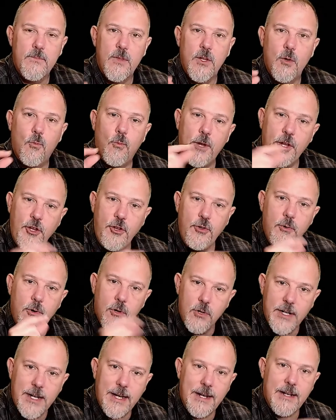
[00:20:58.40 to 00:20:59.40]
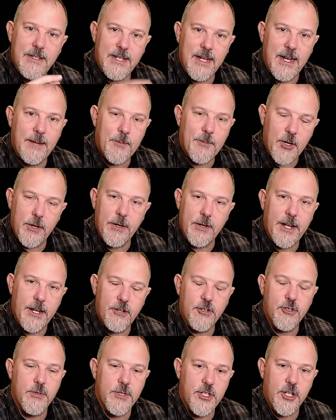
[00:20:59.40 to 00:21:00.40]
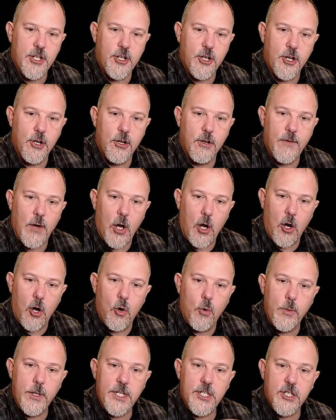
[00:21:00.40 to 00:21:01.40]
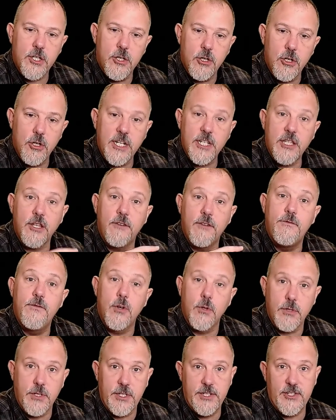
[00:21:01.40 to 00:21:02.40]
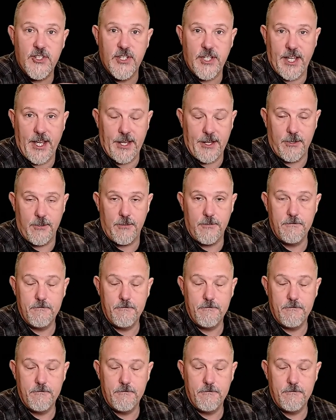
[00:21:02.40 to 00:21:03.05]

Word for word: When you look at a time current characteristic curve, always look at the voltage scale.